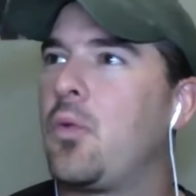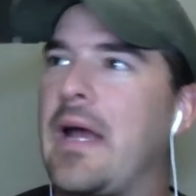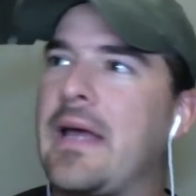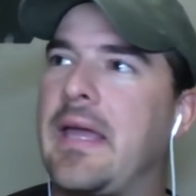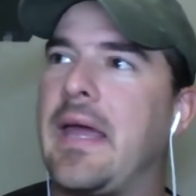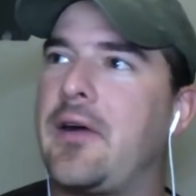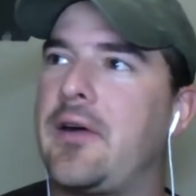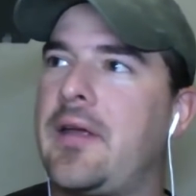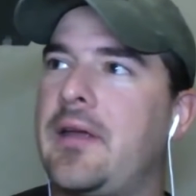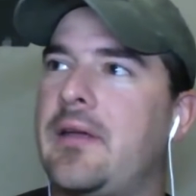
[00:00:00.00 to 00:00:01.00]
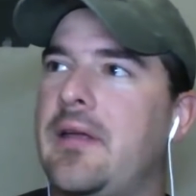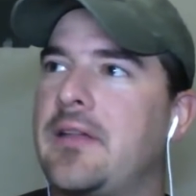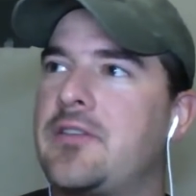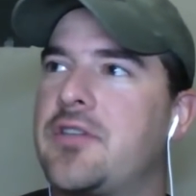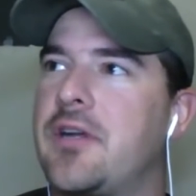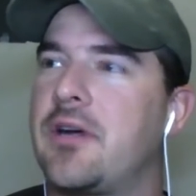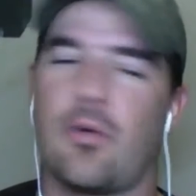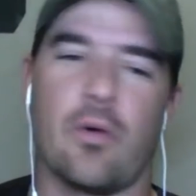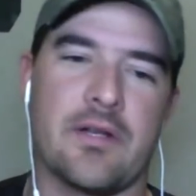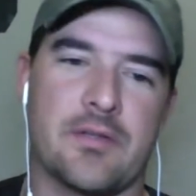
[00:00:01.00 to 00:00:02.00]
when I carry, it's
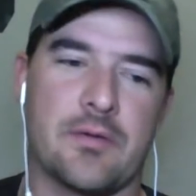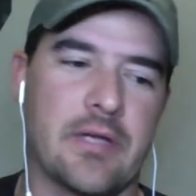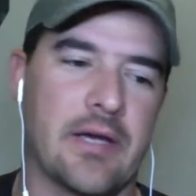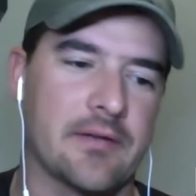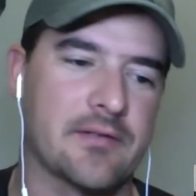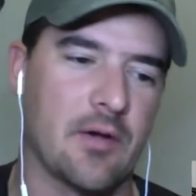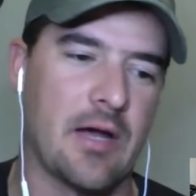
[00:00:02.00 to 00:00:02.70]
generally one of two things.